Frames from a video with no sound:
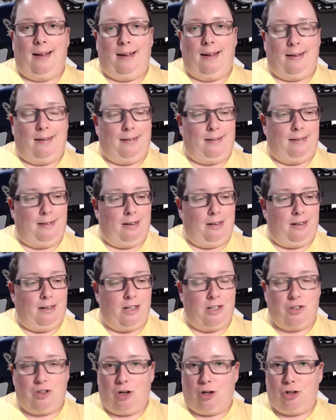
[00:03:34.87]
And uh,
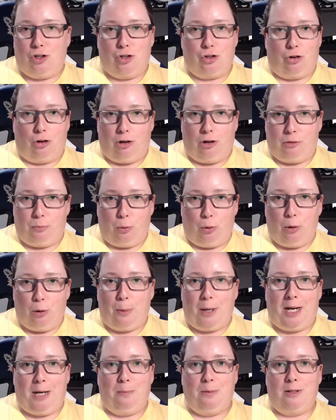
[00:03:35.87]
it's not just cross border
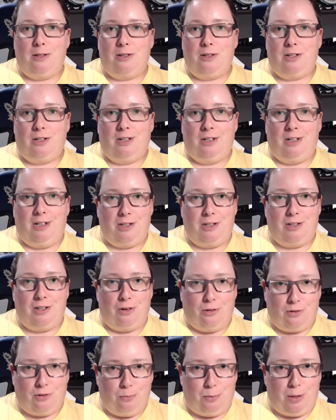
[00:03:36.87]
payments, it's
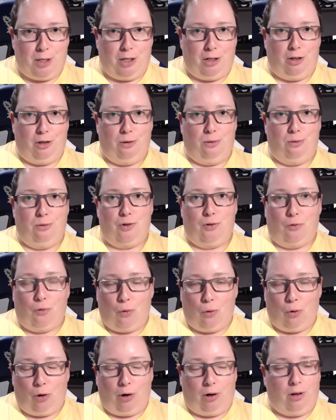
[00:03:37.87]
also being used
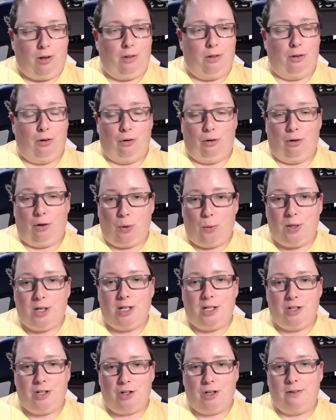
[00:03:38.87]
for their
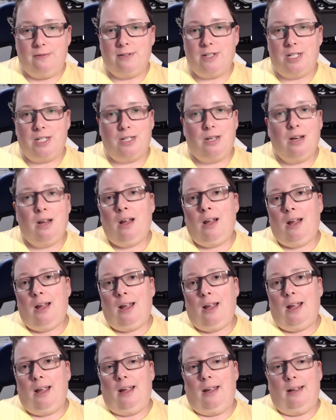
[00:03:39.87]
liquidity services.
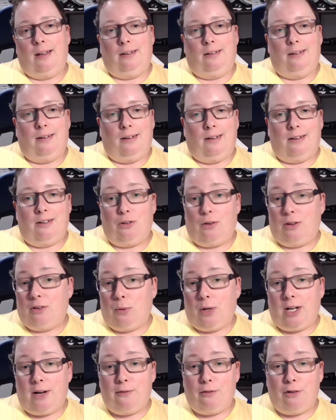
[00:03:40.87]
And uh, so
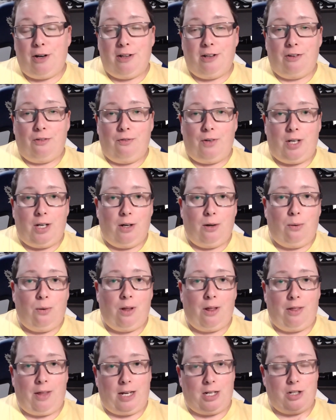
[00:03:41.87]
that's what I got for you in this video.
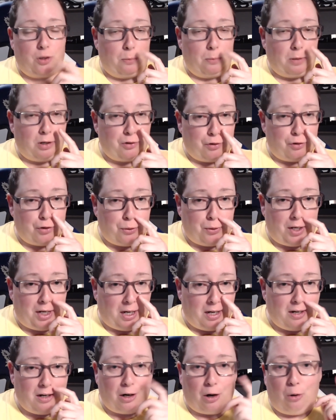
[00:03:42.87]
Thanks so much for
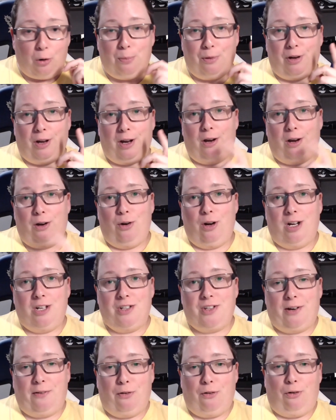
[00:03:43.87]
tuning in, and I hope you
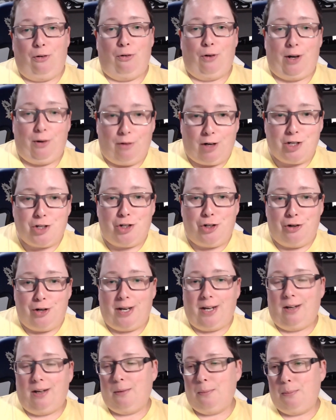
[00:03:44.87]
guys have a great rest of your
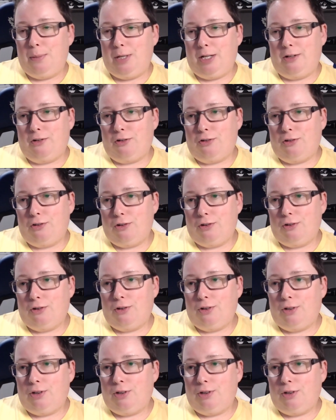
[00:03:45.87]
day. Peace.